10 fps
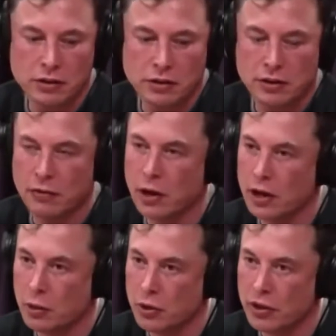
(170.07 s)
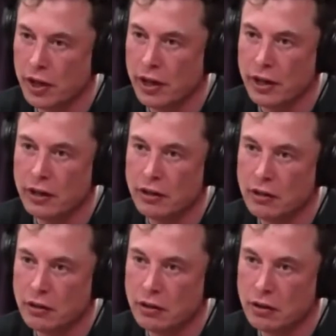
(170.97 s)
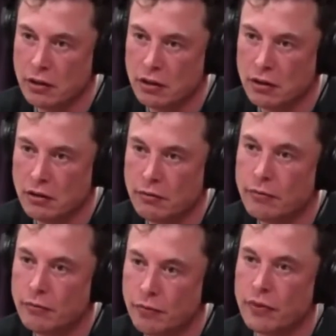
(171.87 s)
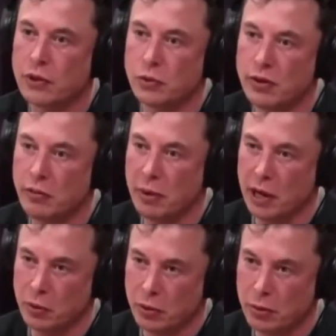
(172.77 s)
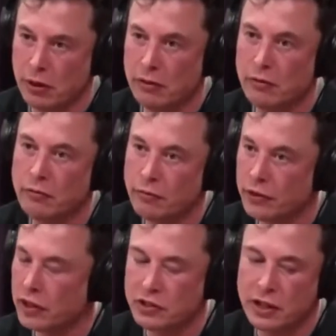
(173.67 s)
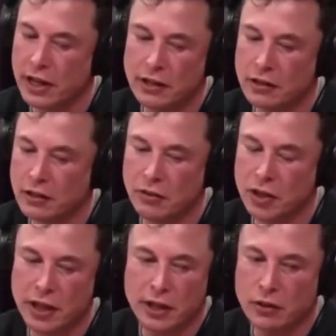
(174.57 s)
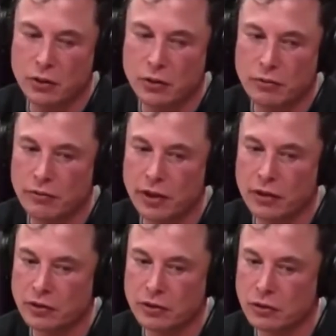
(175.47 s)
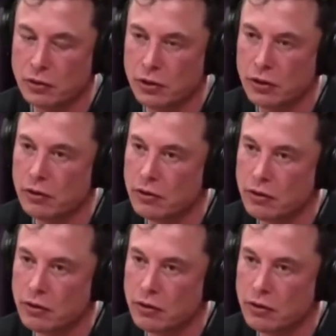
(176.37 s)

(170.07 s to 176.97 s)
symbiotic with AI. Because we have a bandwidth problem. You just can't communicate through your fingers. It's too slow.